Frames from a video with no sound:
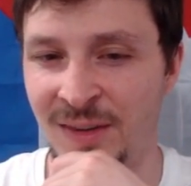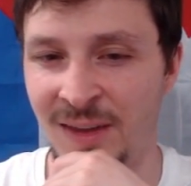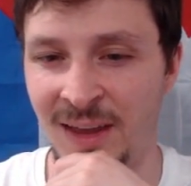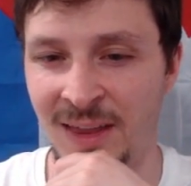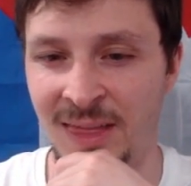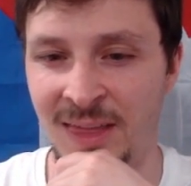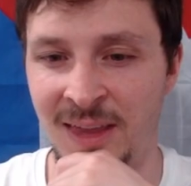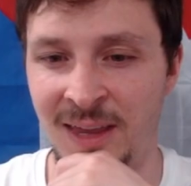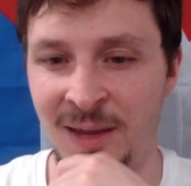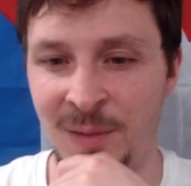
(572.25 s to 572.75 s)
I
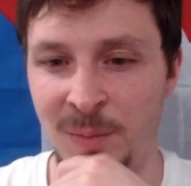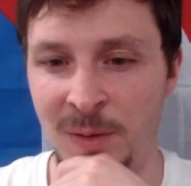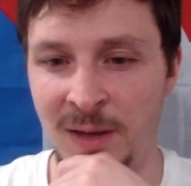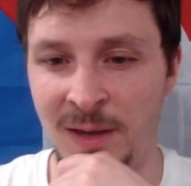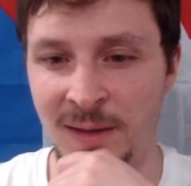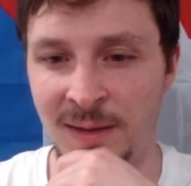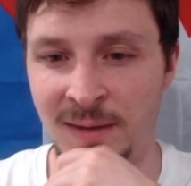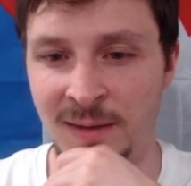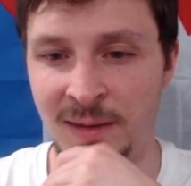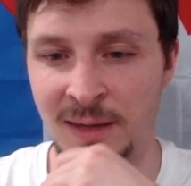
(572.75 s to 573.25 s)
think,
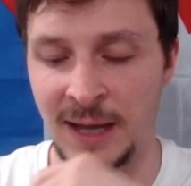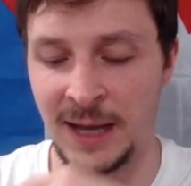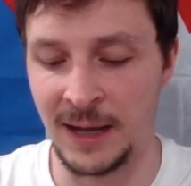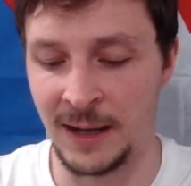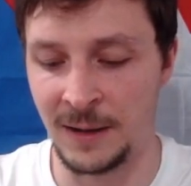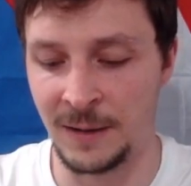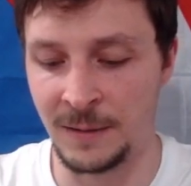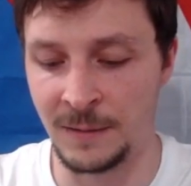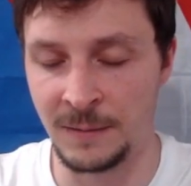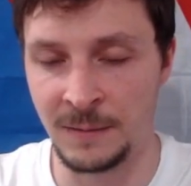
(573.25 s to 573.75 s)
because
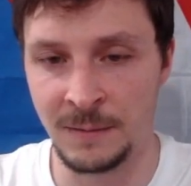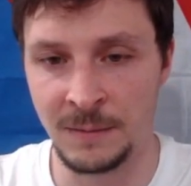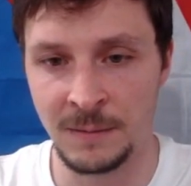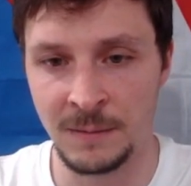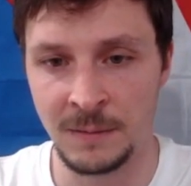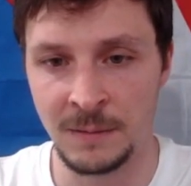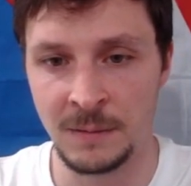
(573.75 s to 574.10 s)
now